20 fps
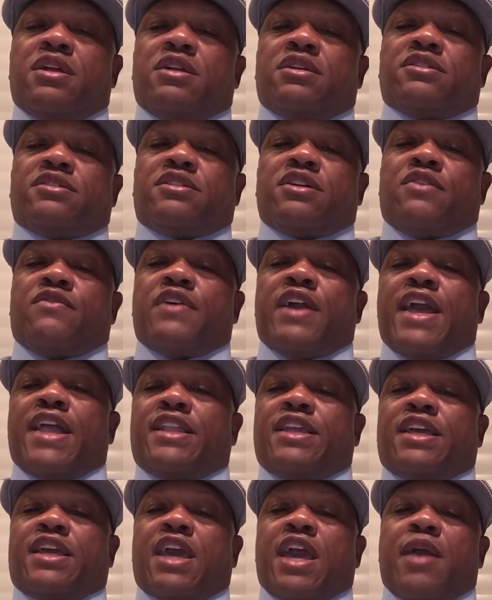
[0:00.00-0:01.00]

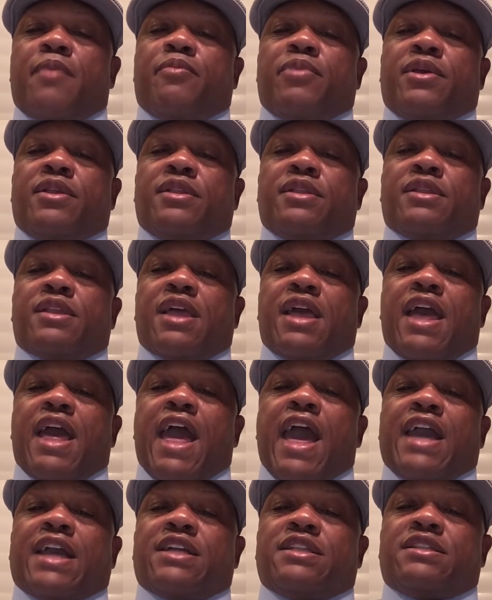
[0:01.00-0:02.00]
self-handicapping,
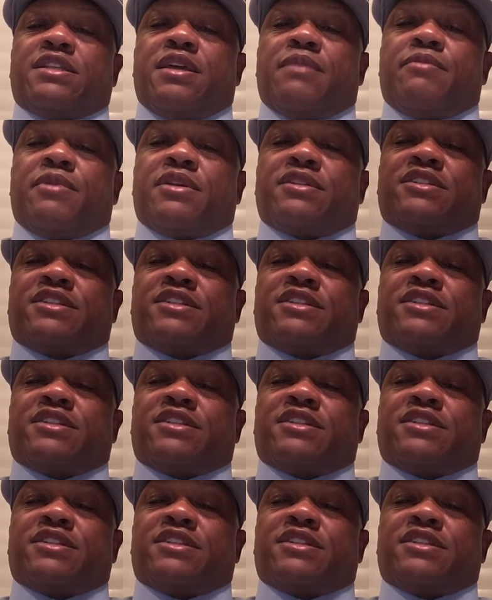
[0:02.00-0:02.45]
academic